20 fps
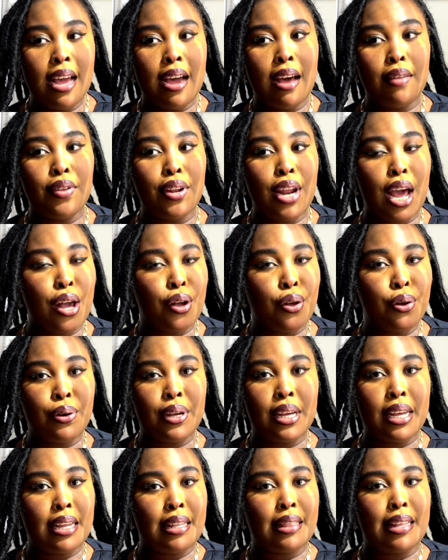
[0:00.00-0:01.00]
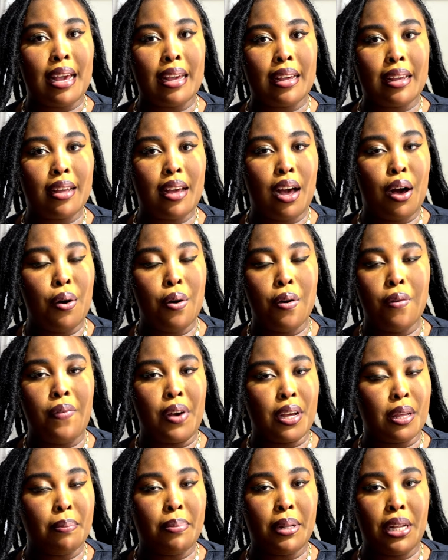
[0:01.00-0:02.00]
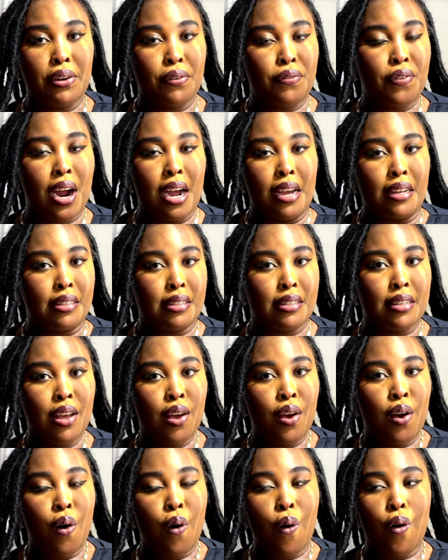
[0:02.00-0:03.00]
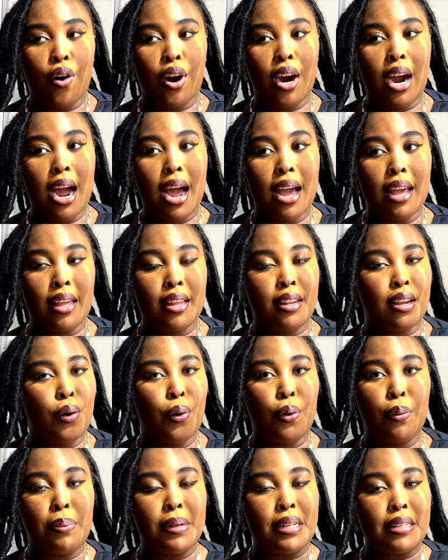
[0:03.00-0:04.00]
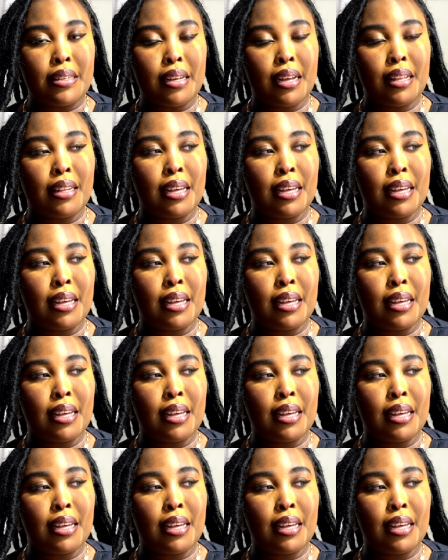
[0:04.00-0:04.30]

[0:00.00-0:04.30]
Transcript: and then I go eat like a whole fucking plate of fries, or I eat a whole pizza.